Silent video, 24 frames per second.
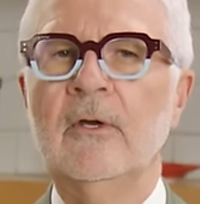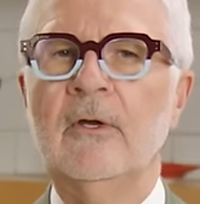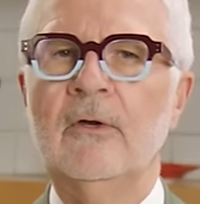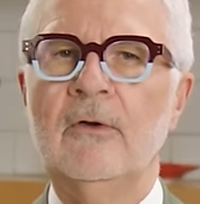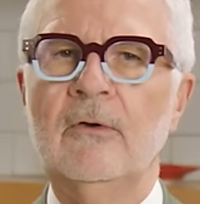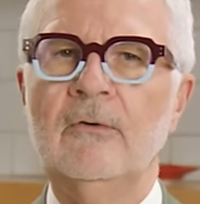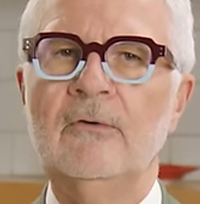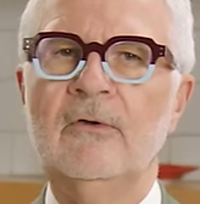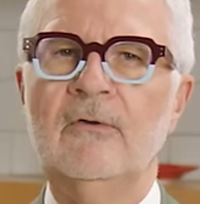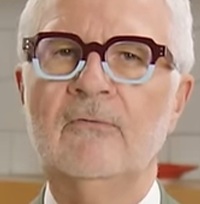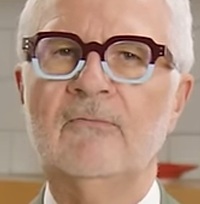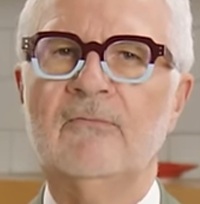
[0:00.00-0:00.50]

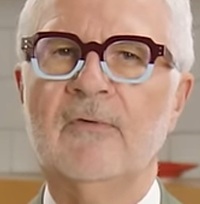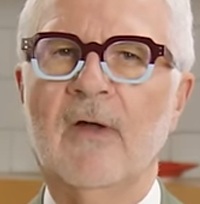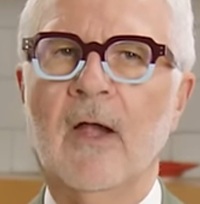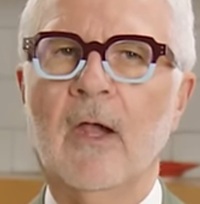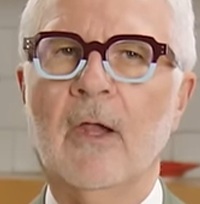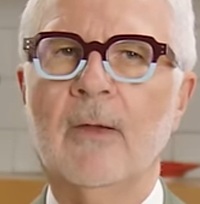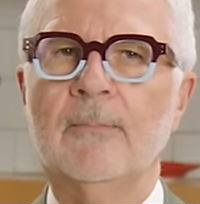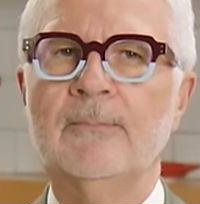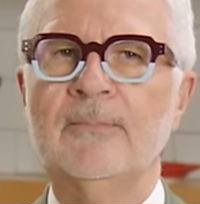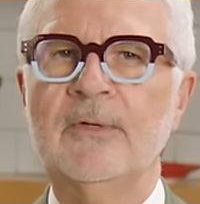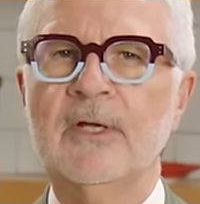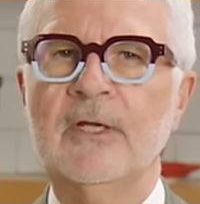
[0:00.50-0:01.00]
who
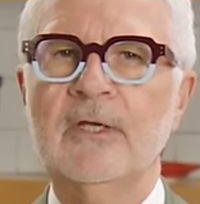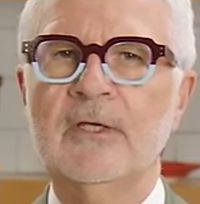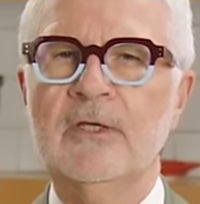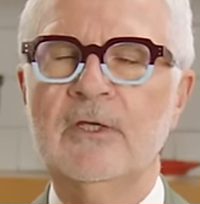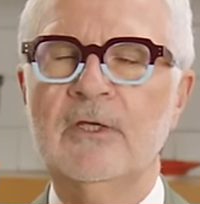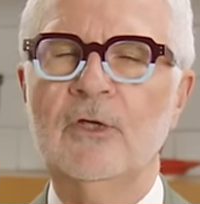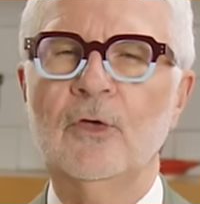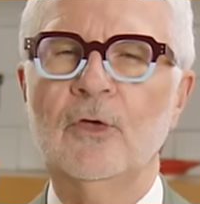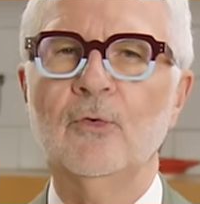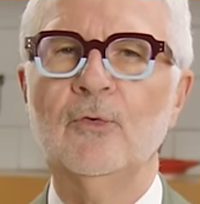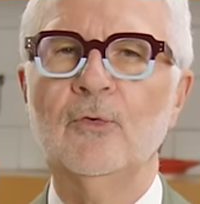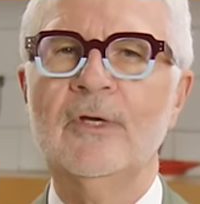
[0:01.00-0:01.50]
developed
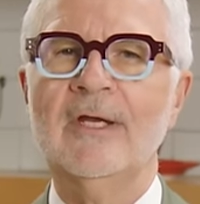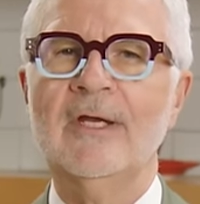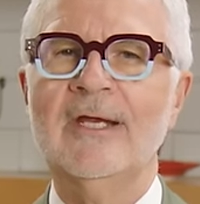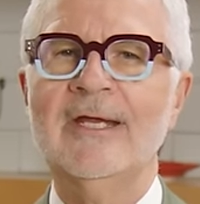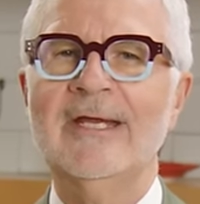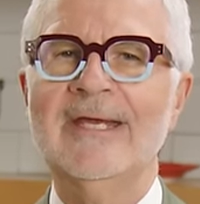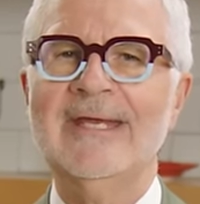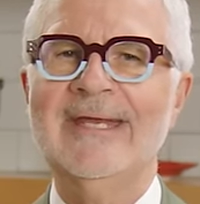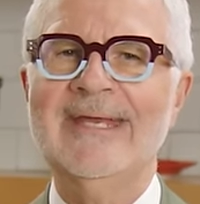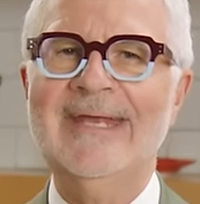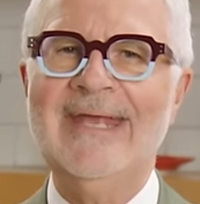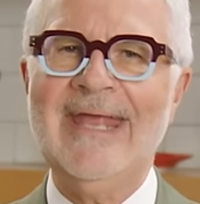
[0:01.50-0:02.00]
acute
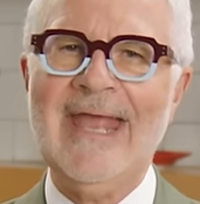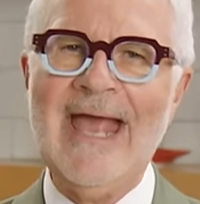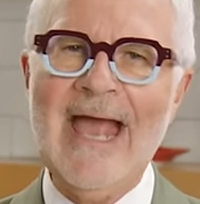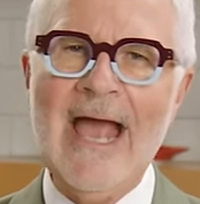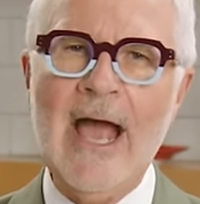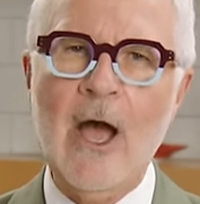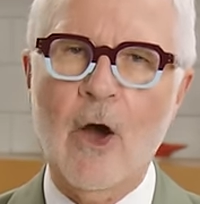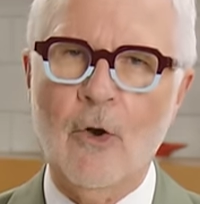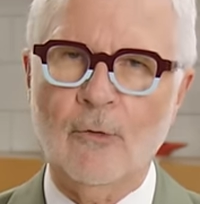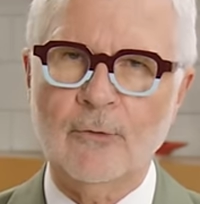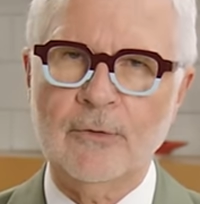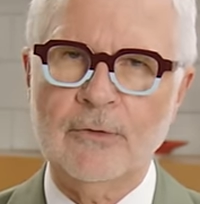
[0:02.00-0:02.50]

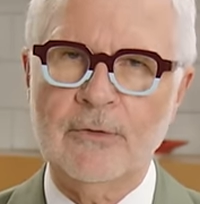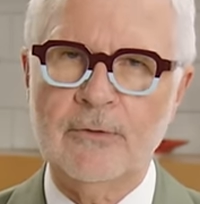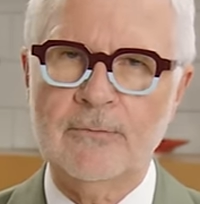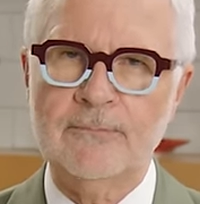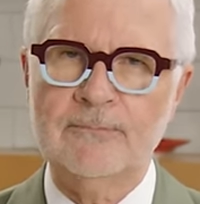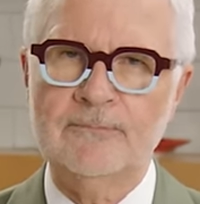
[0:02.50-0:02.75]
gout.